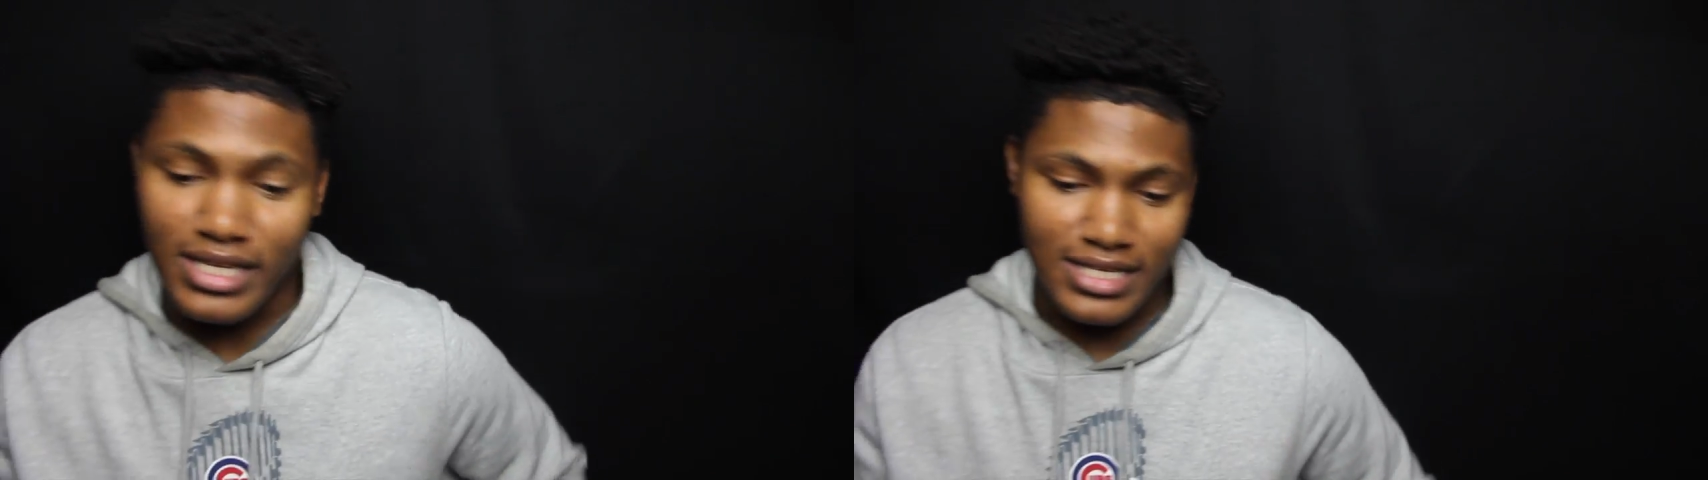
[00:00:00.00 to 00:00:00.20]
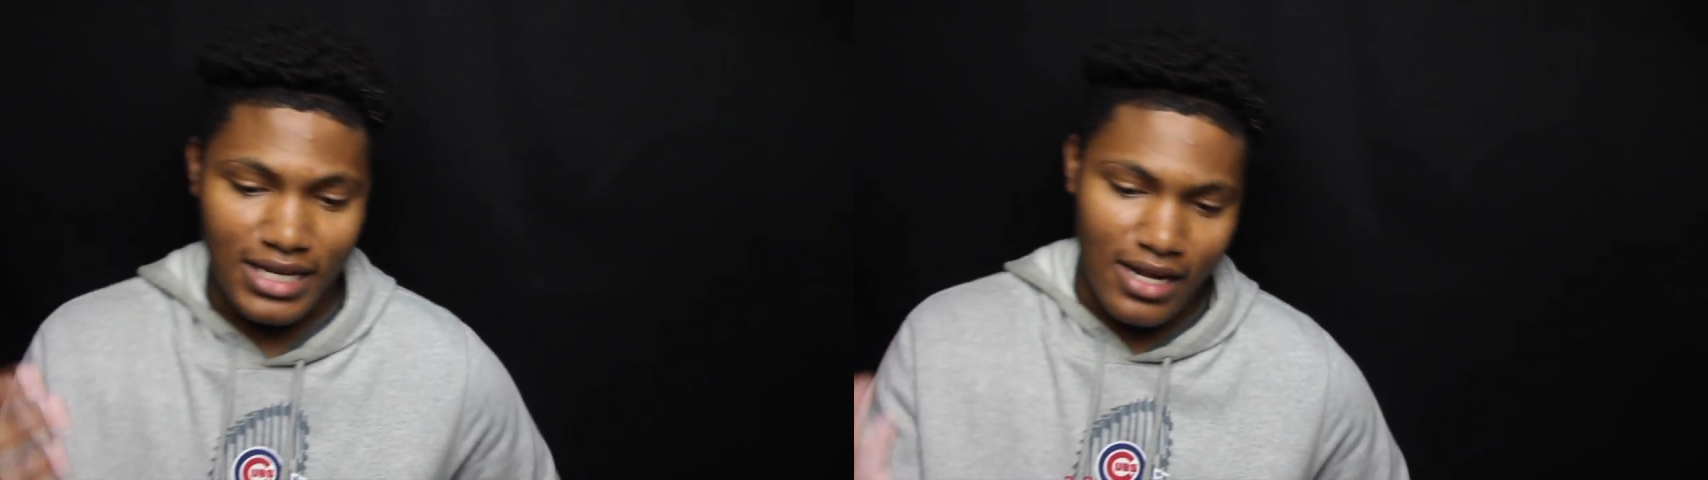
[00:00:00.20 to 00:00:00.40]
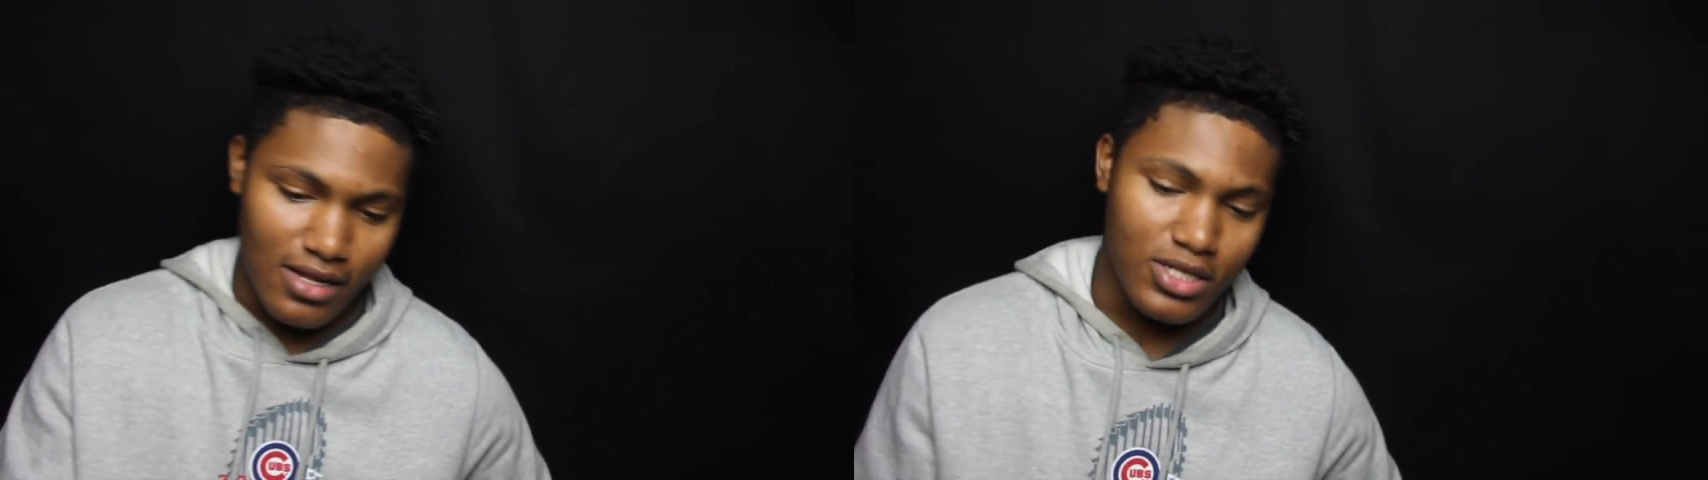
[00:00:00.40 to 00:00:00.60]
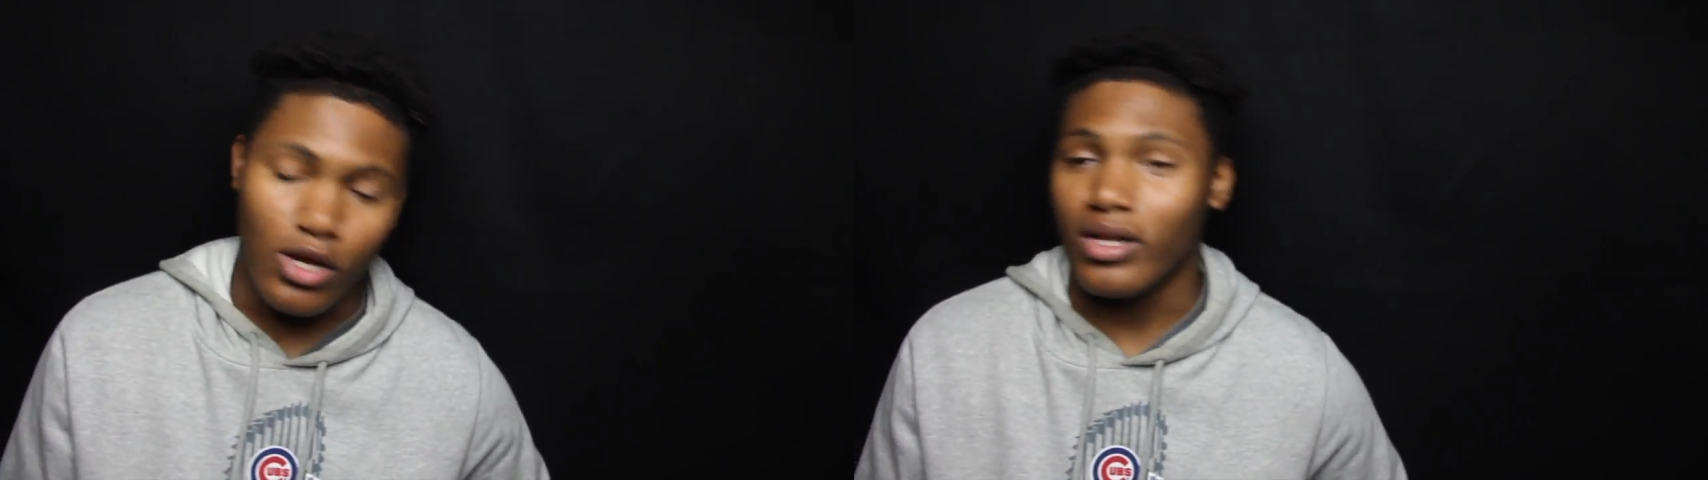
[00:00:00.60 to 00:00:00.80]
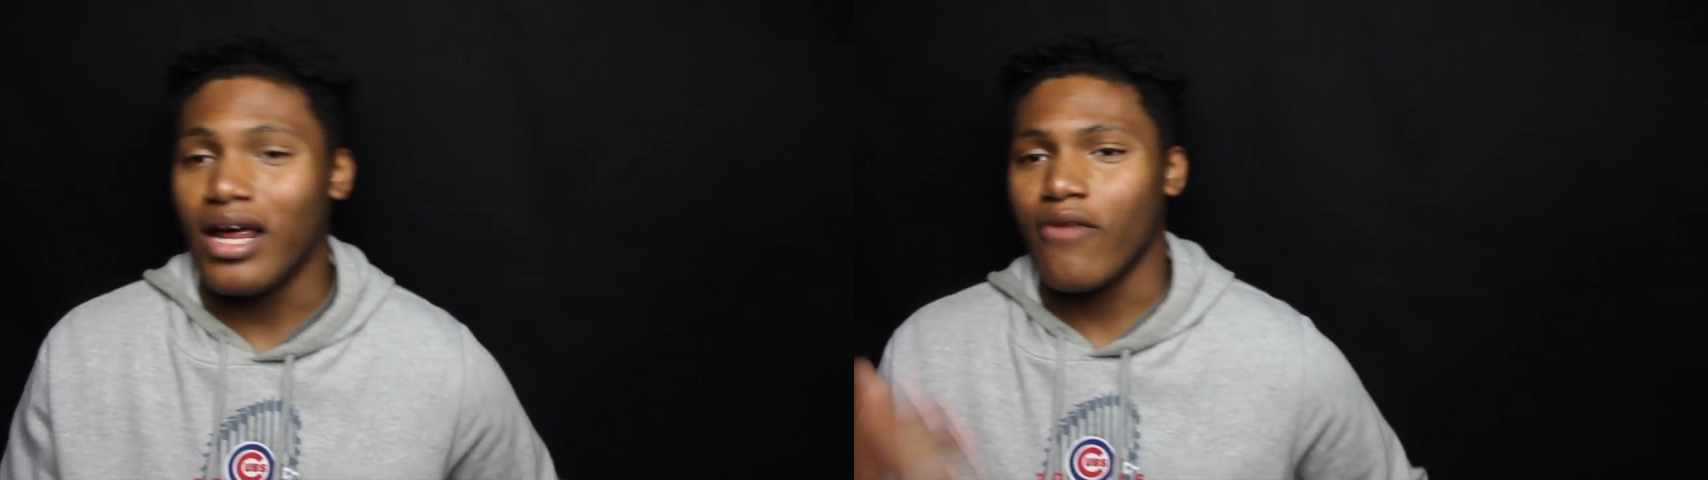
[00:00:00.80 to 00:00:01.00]
This is another
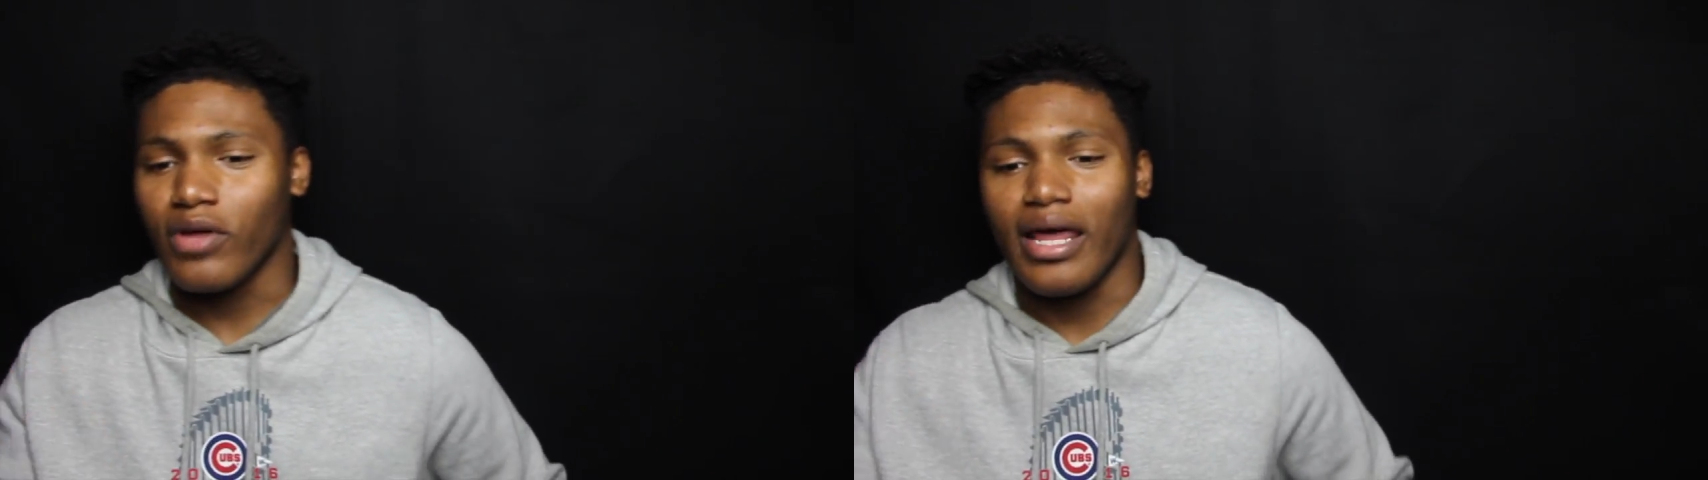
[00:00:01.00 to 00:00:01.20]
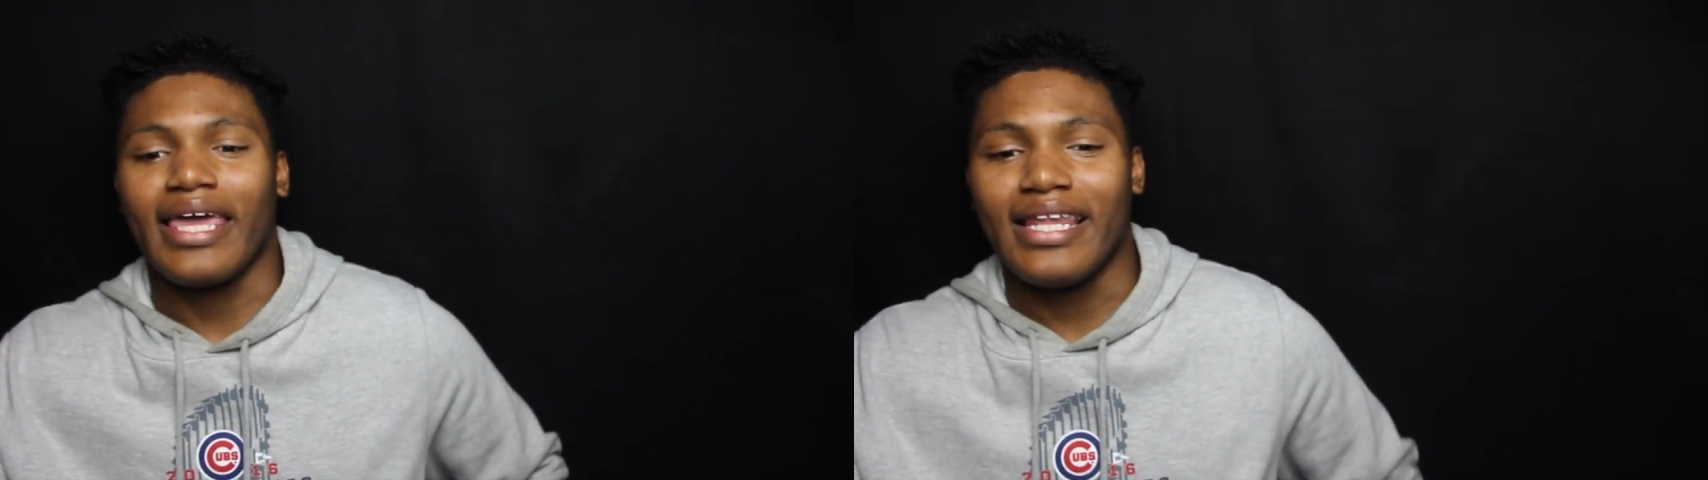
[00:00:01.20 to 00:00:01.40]
song that I felt like